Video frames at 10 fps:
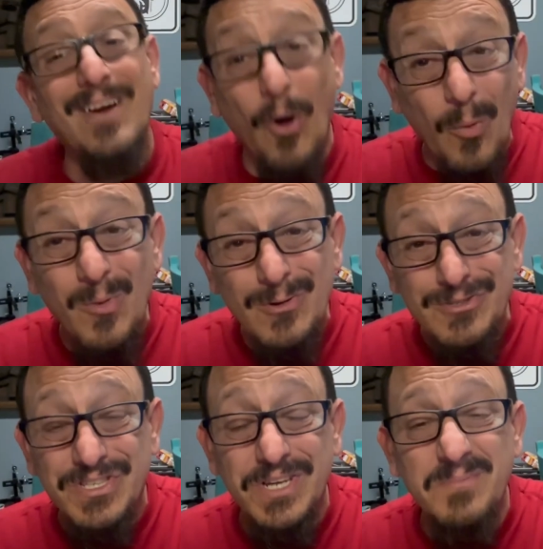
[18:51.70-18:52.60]

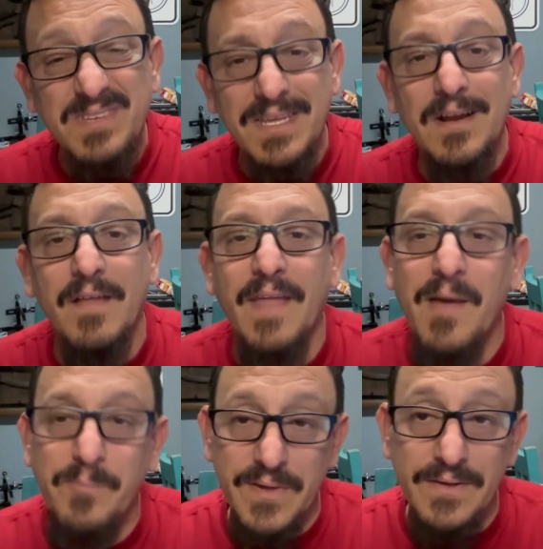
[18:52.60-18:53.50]
almost jumped in on
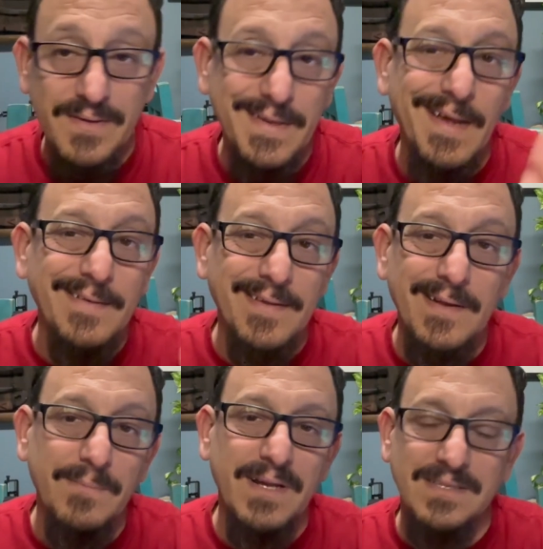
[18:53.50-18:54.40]
that build and did
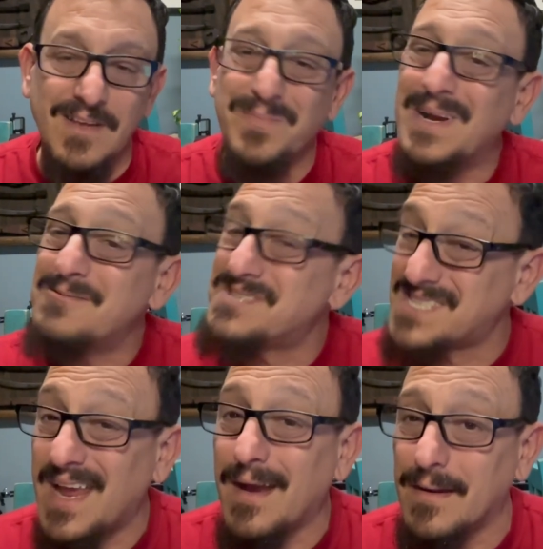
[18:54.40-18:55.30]
it myself, but I was
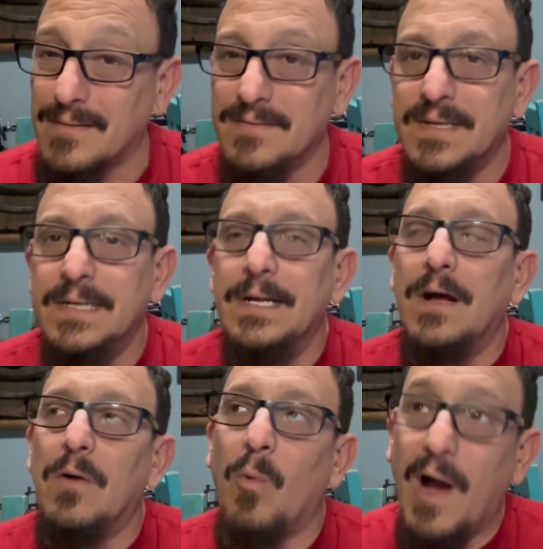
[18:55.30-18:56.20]
scared.
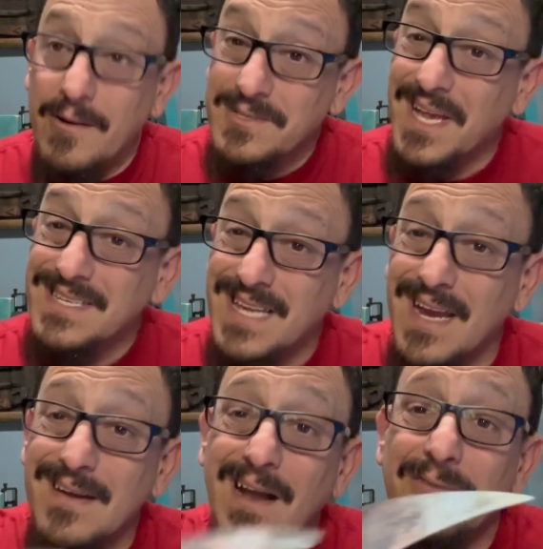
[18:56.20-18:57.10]
Why was I
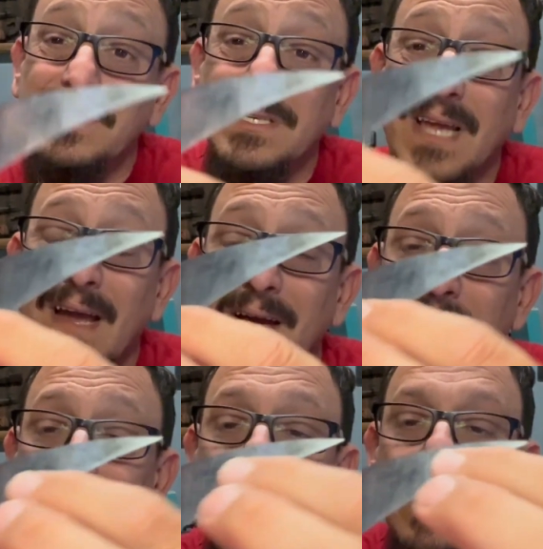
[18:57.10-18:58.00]
scared? I was
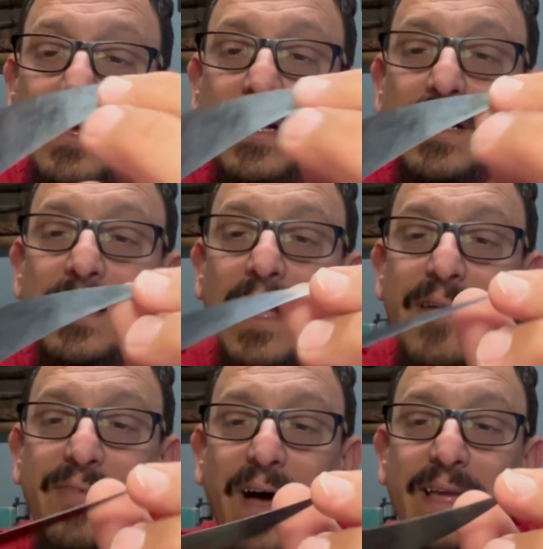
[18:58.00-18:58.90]
scared
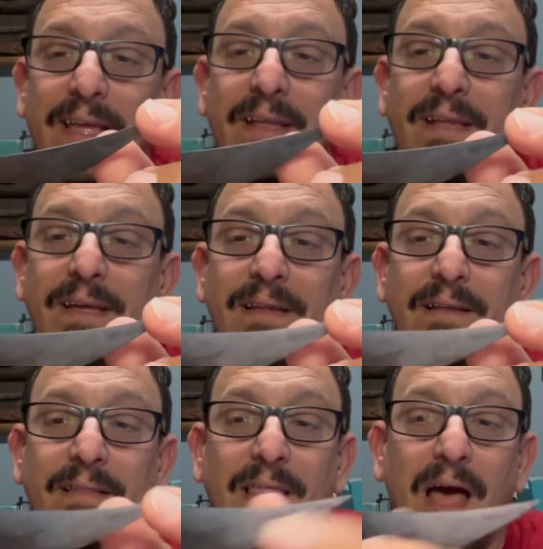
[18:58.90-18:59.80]
if I could
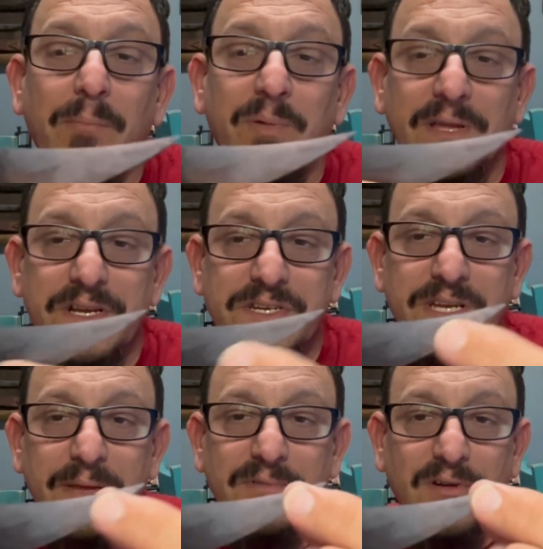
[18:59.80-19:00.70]
get that blade
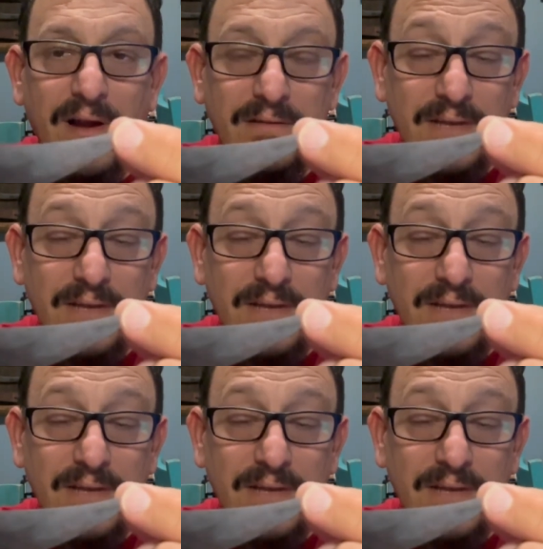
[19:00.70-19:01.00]
shape ground